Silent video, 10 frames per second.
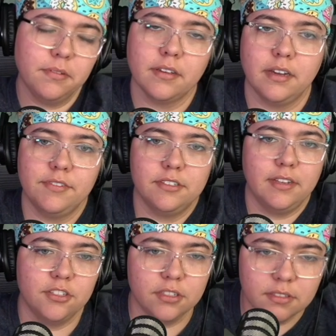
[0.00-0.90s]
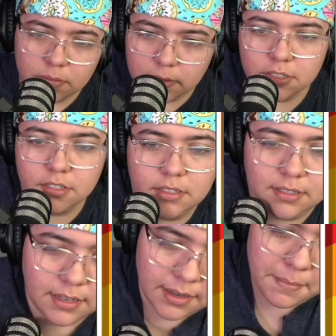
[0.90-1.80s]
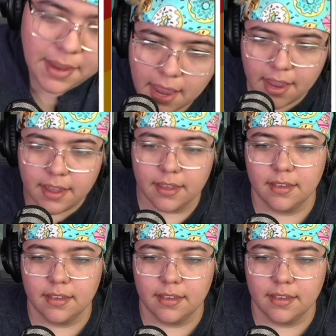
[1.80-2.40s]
conversations where she's like, me!